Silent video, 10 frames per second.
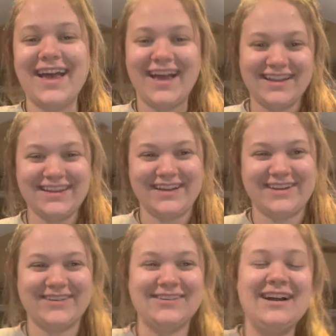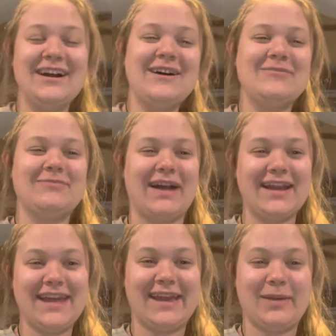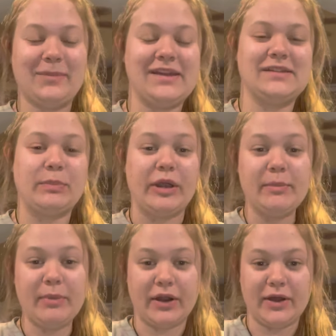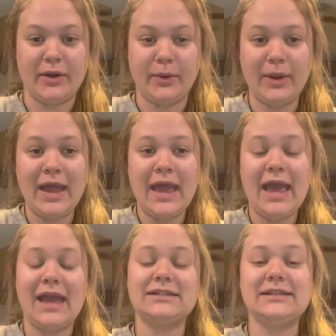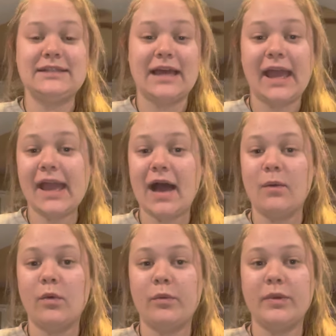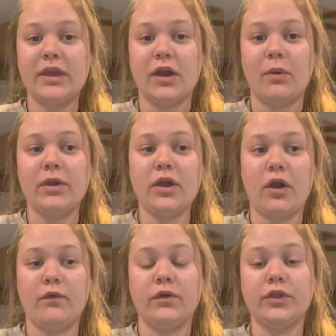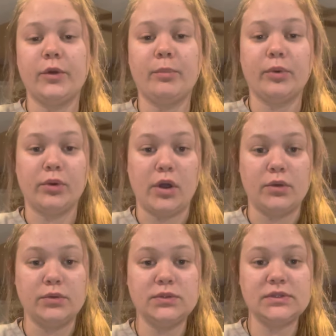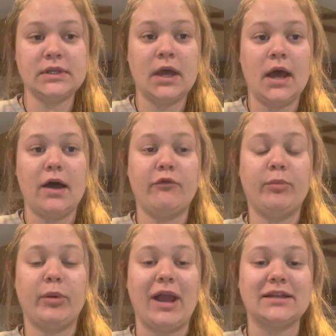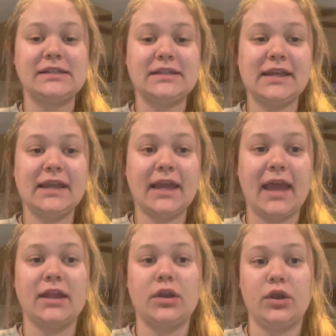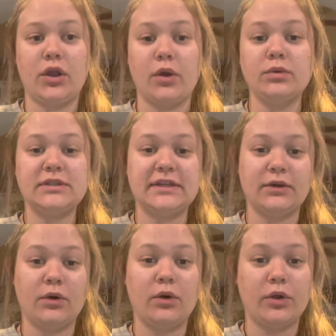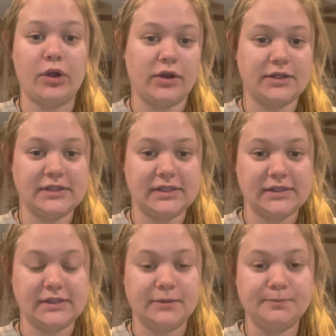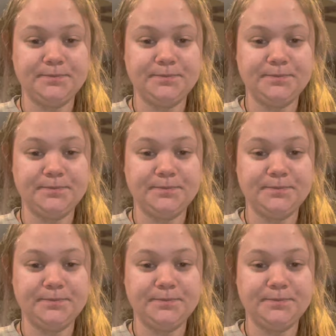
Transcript: Hello, my name is Bree Burrow, and today I will be going over the pros of practicing a no-till garden system.